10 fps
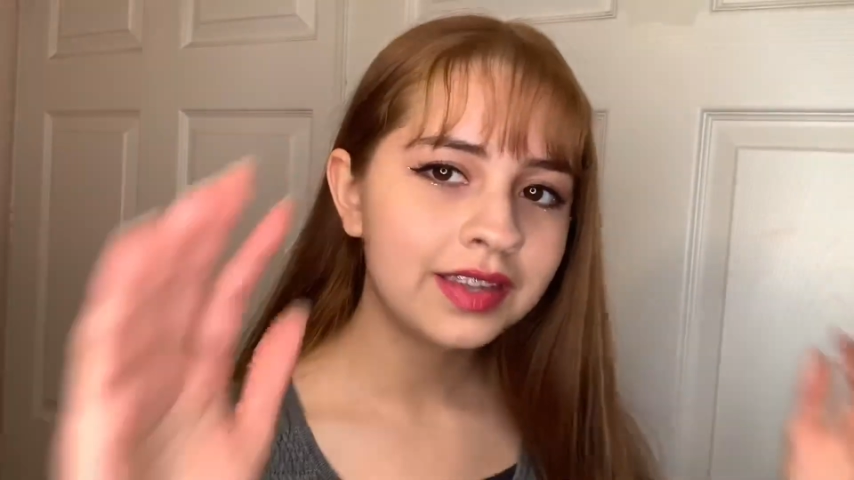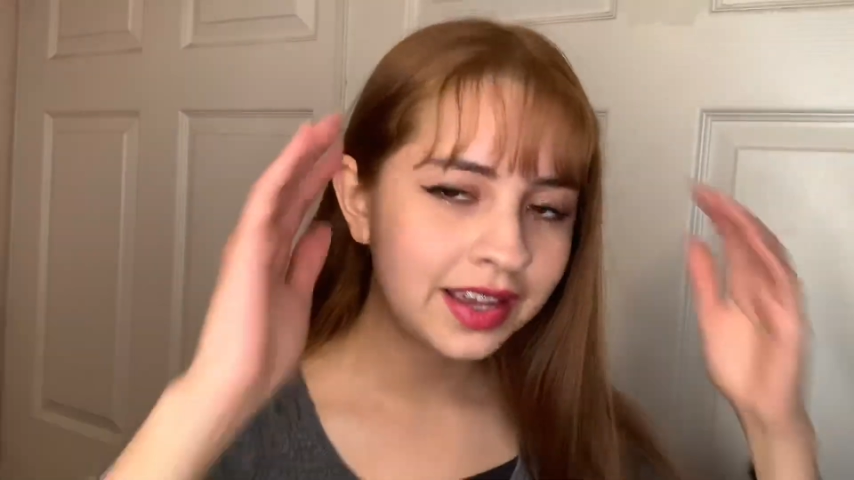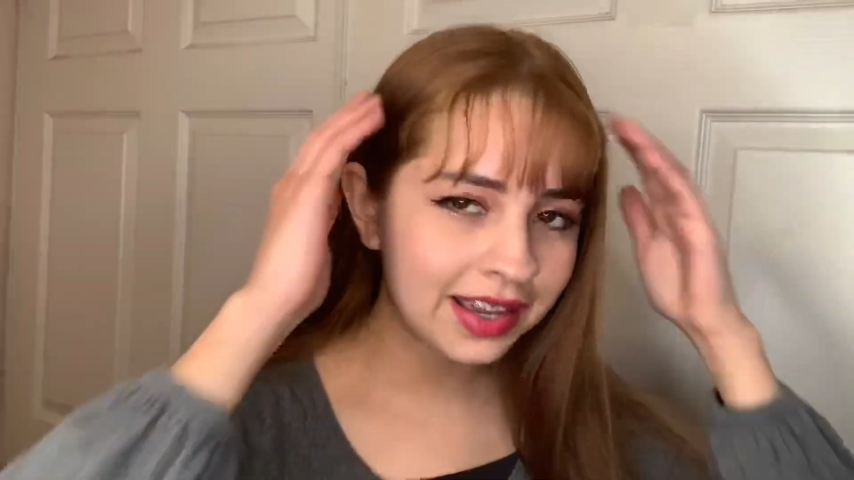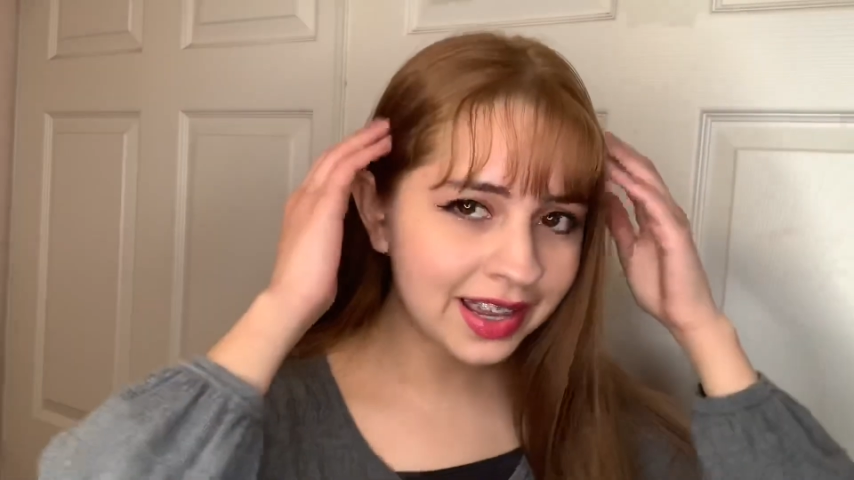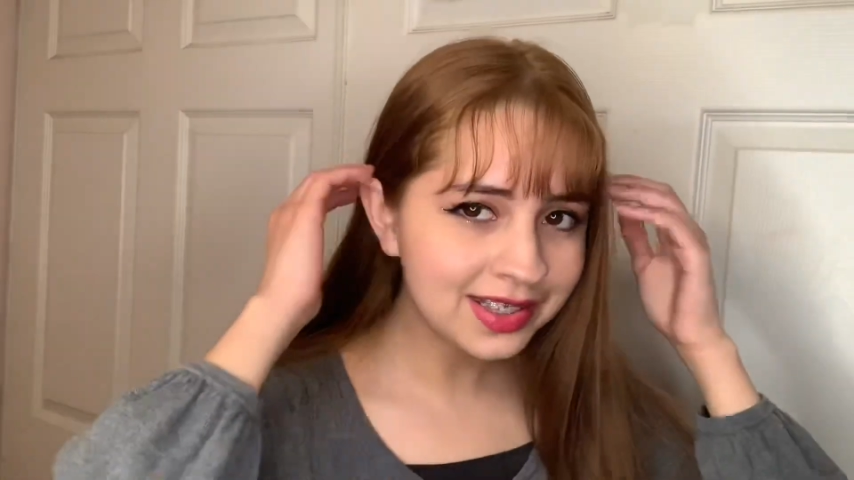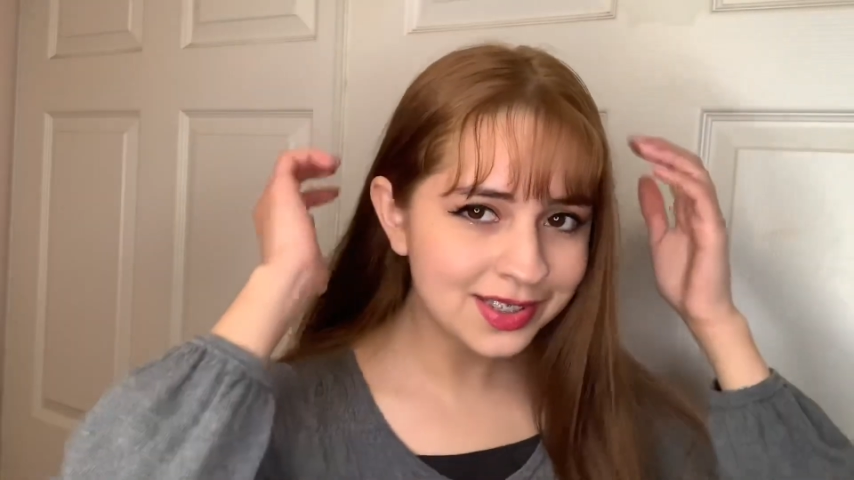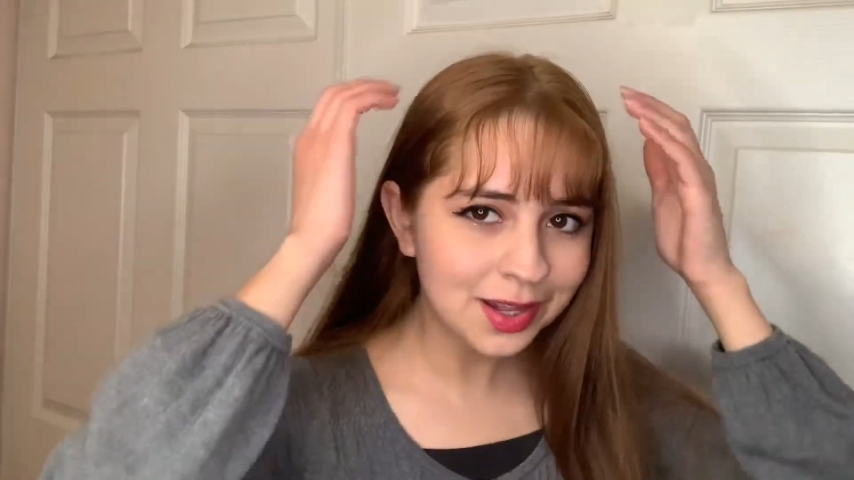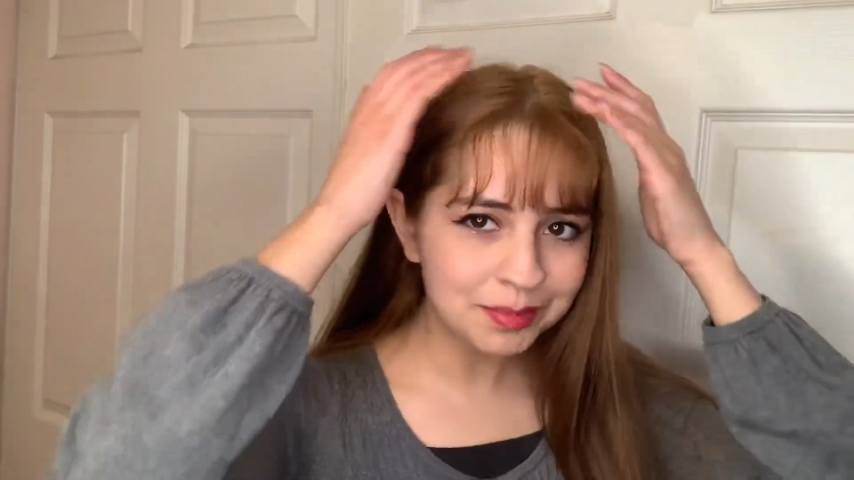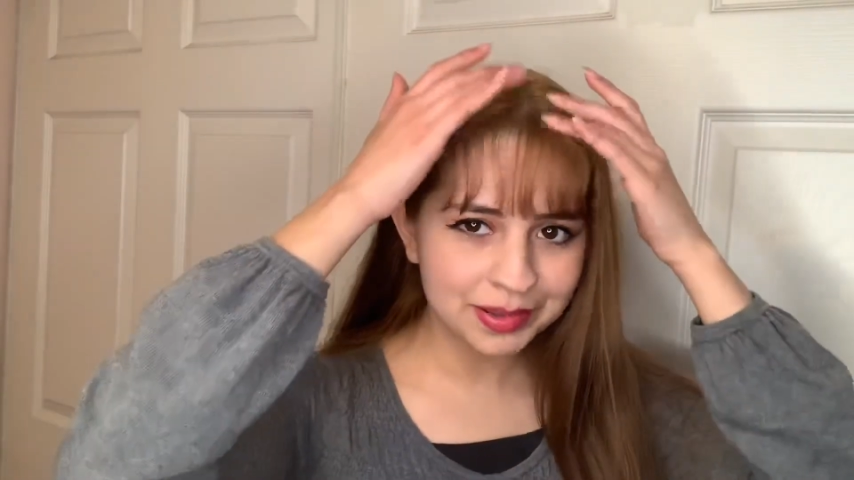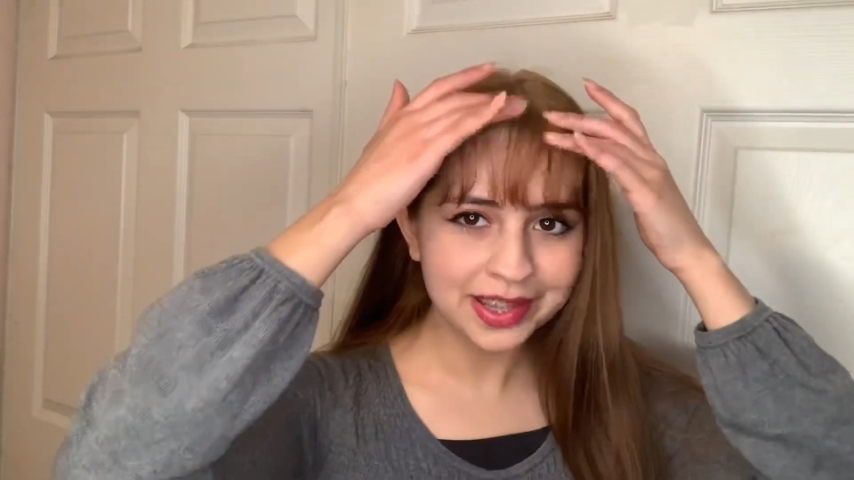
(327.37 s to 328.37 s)
I can't
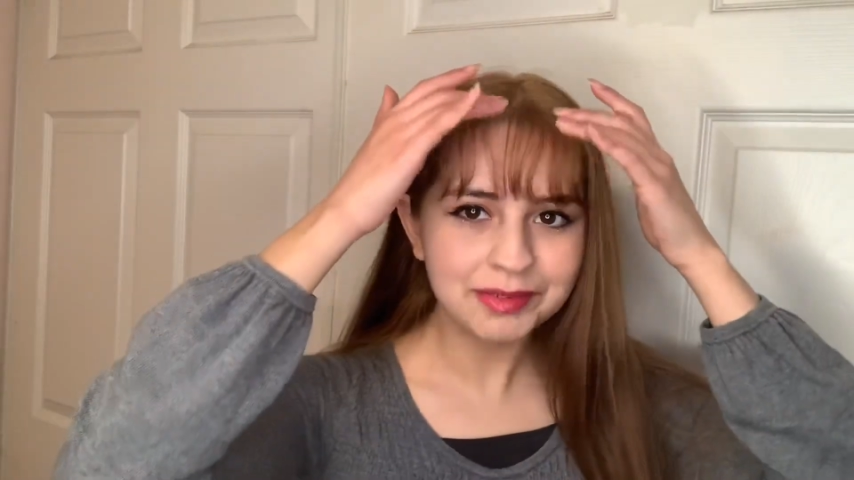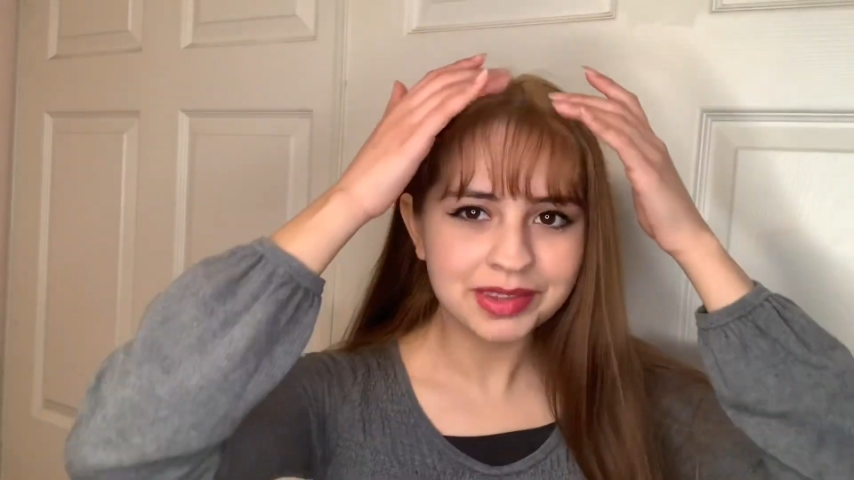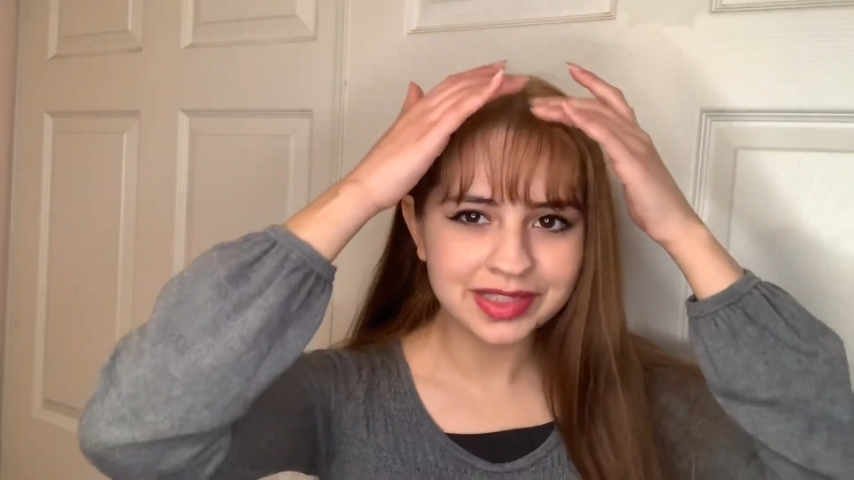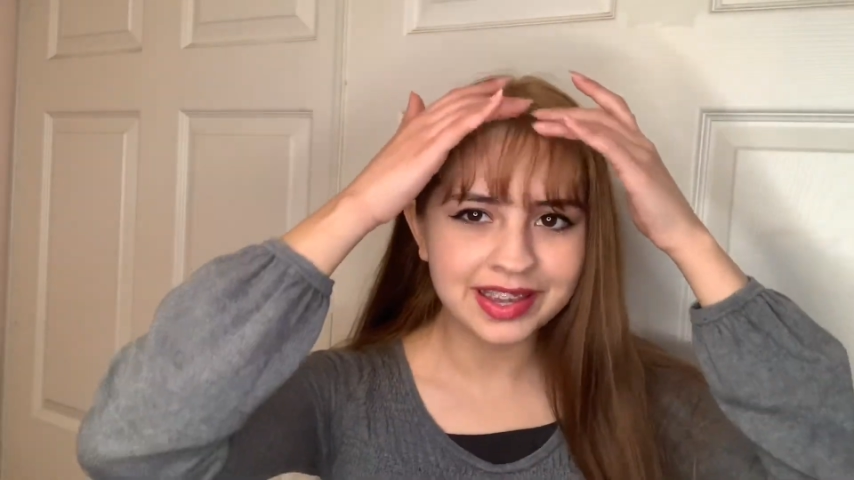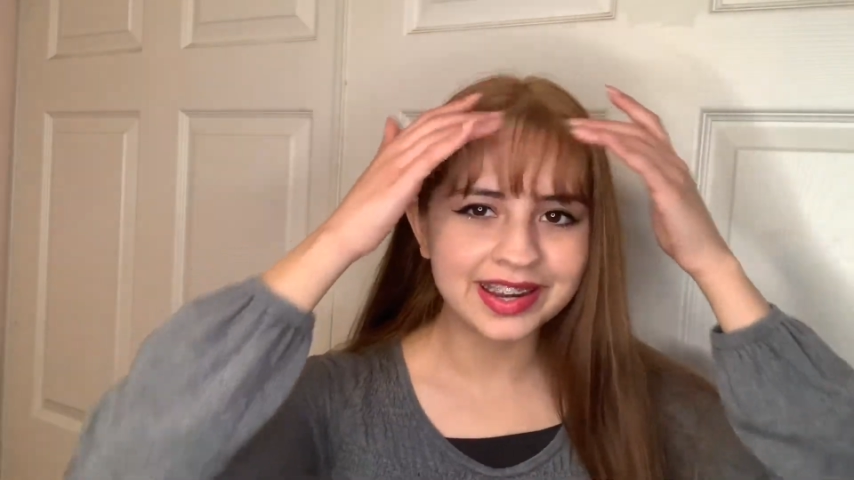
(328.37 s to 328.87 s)
stop playing with it